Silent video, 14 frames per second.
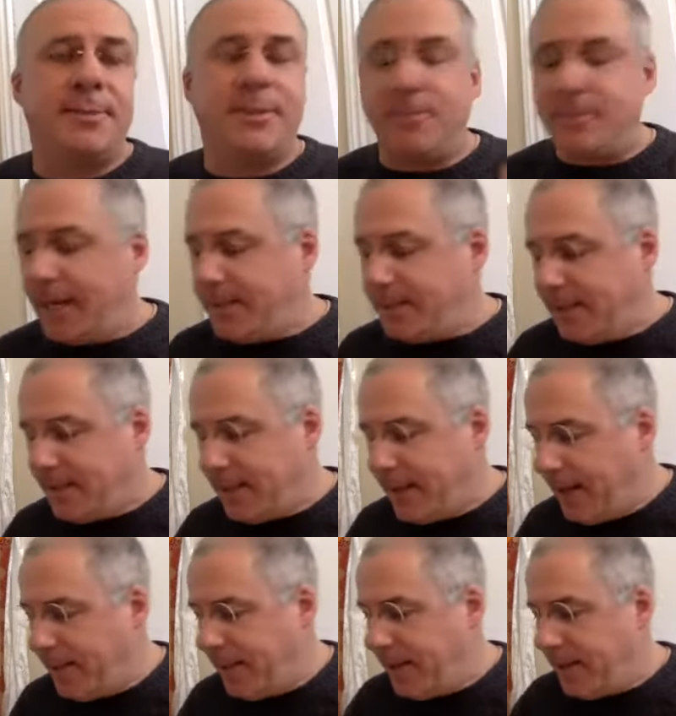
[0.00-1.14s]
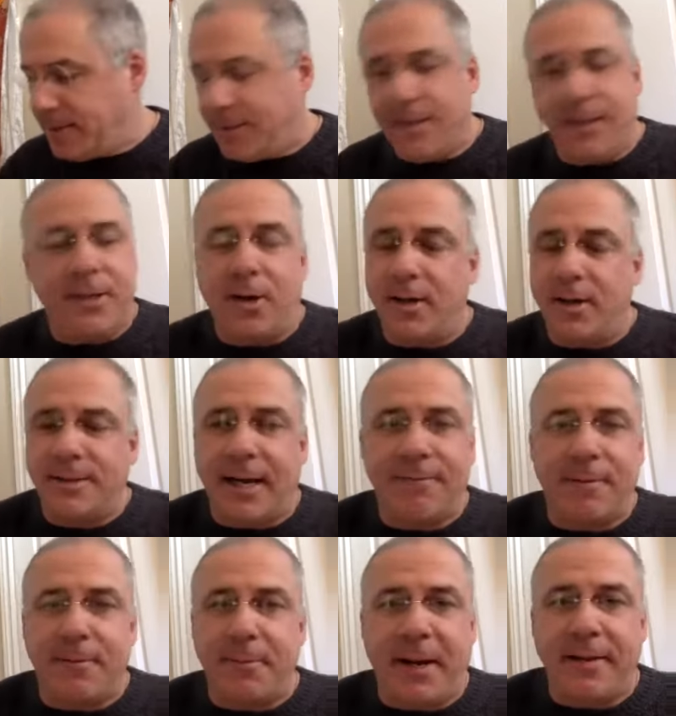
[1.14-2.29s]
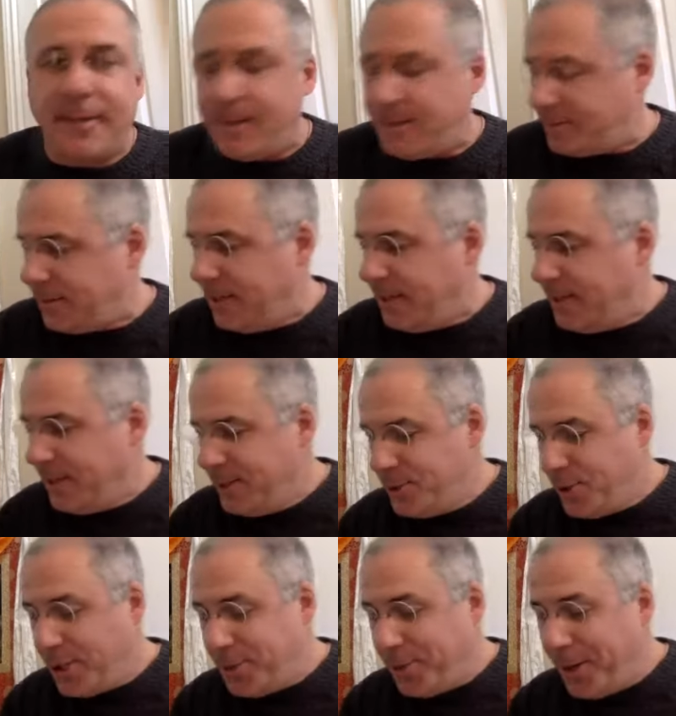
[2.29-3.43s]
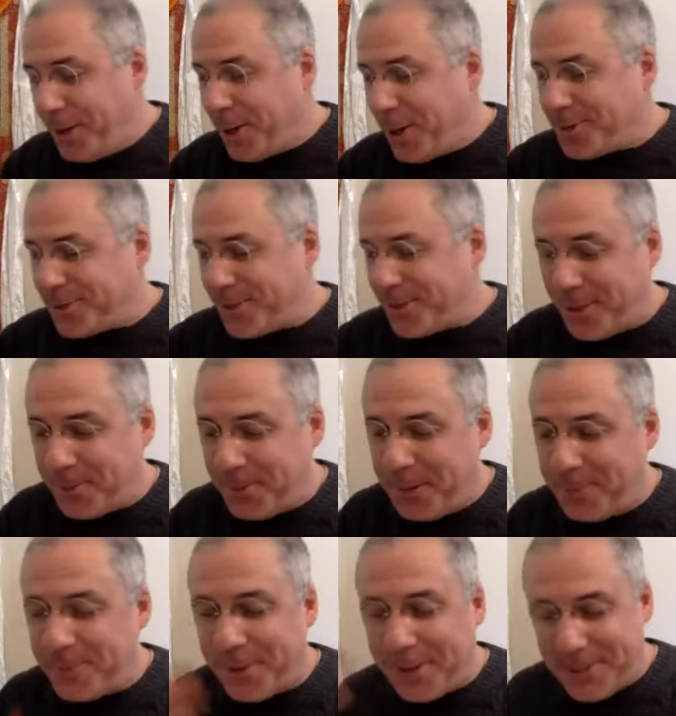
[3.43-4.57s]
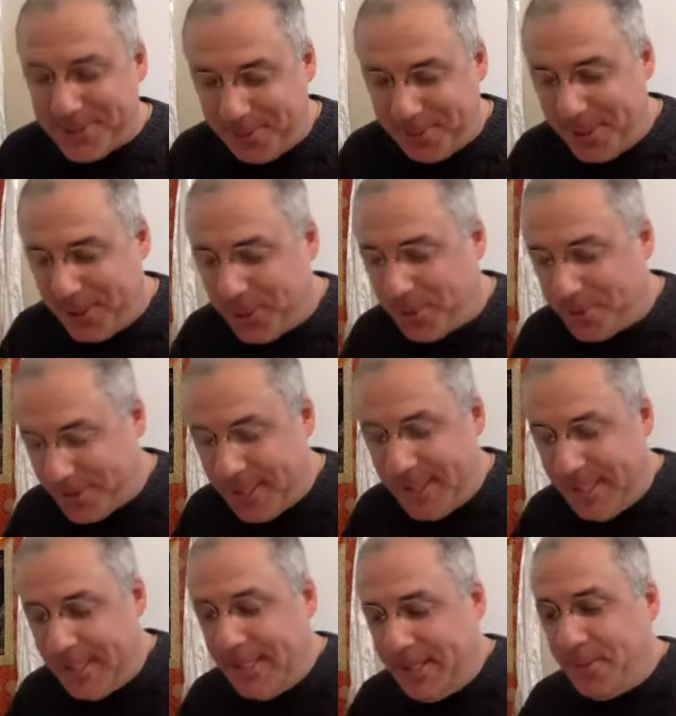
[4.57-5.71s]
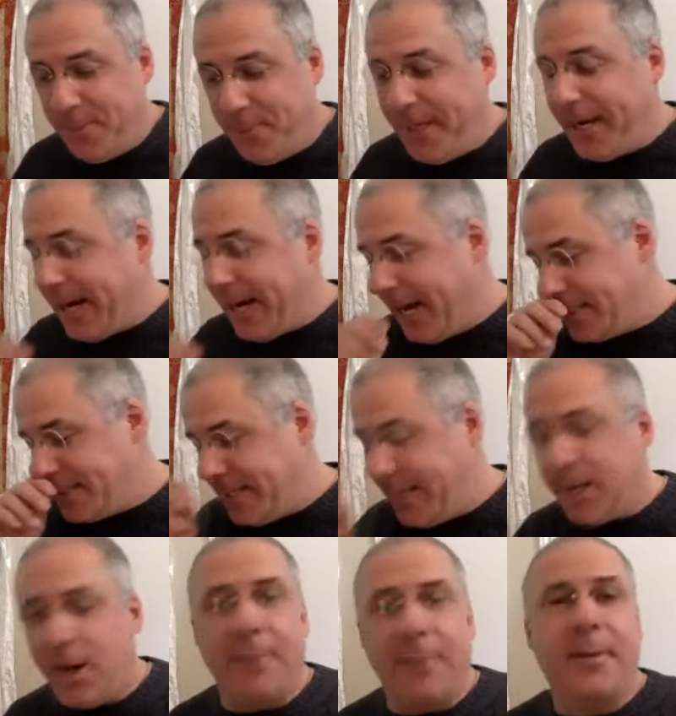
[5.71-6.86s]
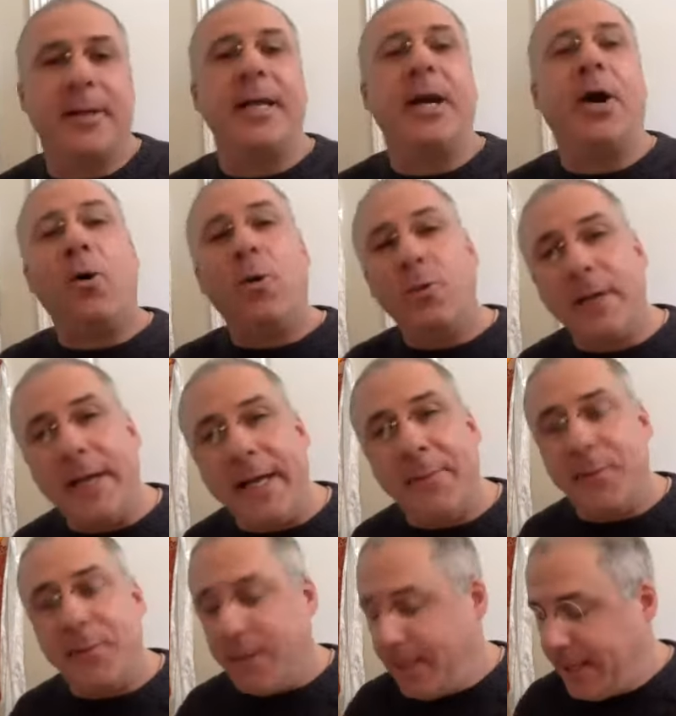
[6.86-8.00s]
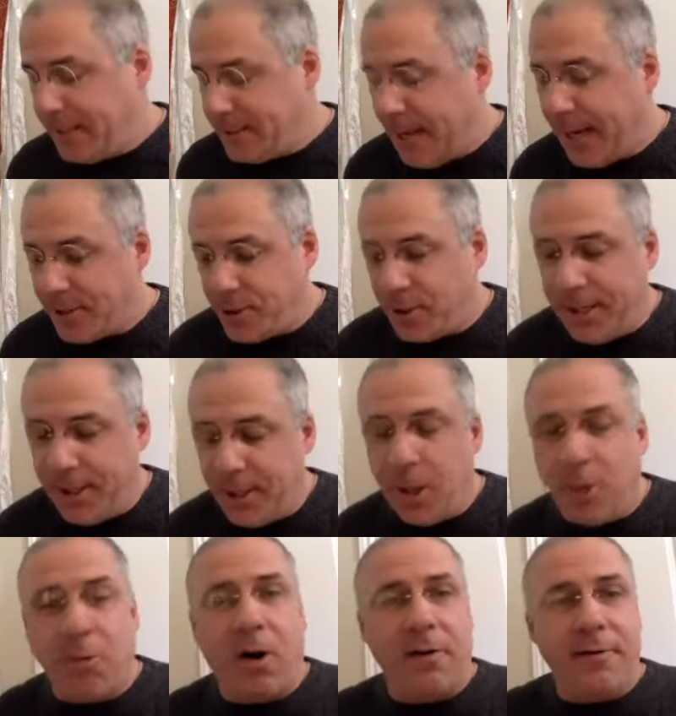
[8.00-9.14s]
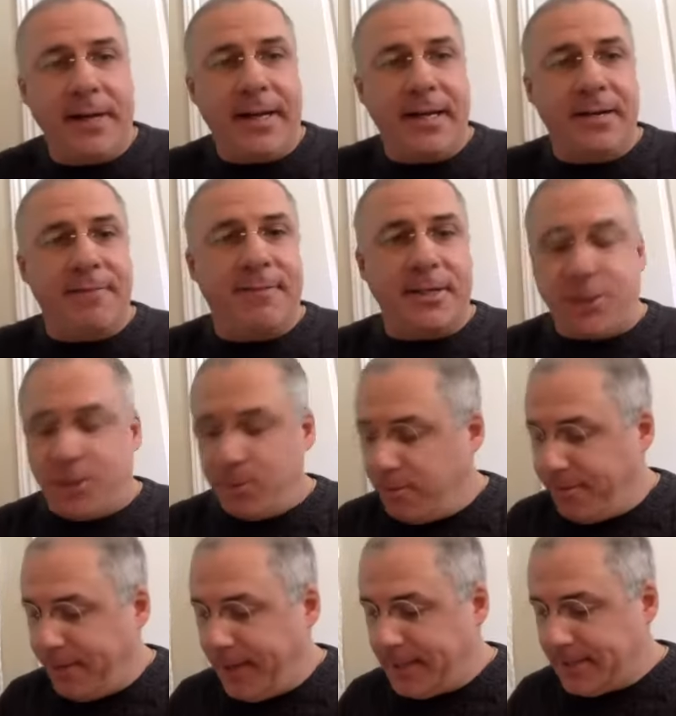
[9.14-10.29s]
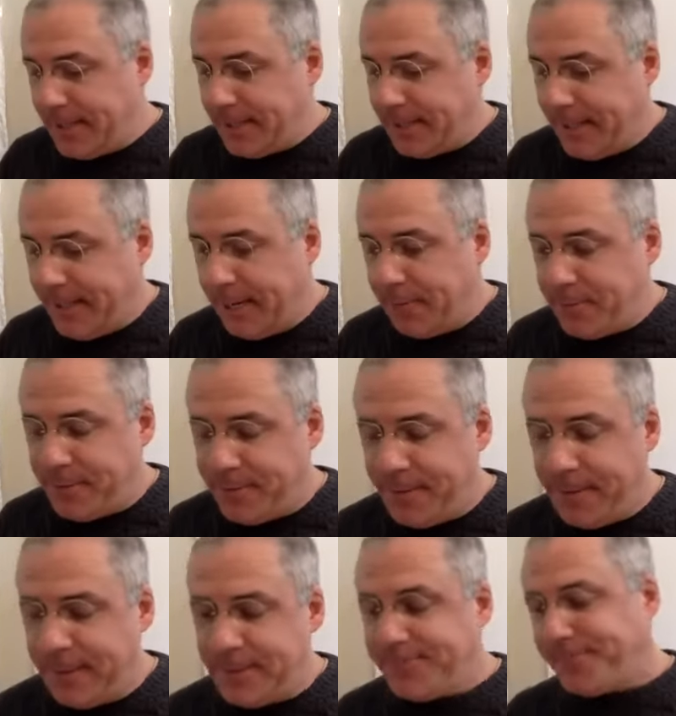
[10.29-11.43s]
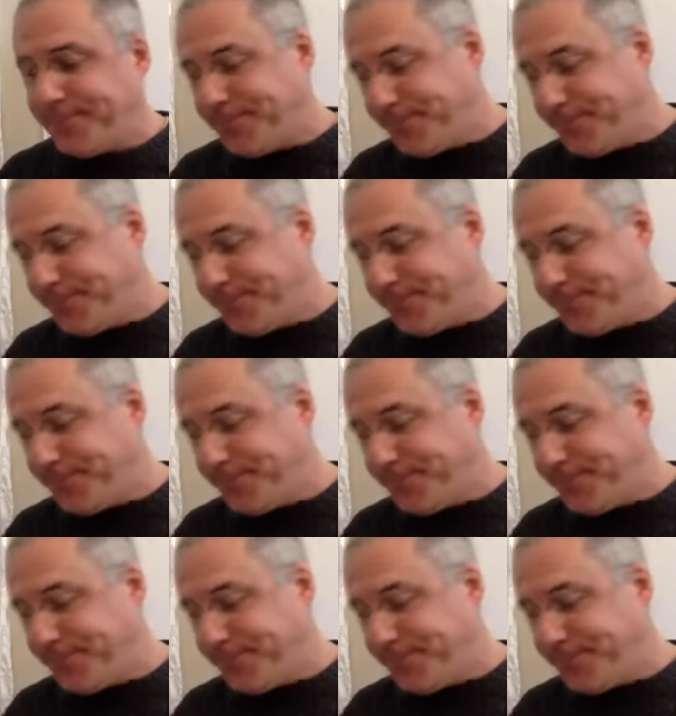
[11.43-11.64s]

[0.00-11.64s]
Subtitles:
So technically, I think it's good not to ever make these judgment calls on other people, because we can't see karmically. Only a Buddha can actually know all the individual things that lead up to things.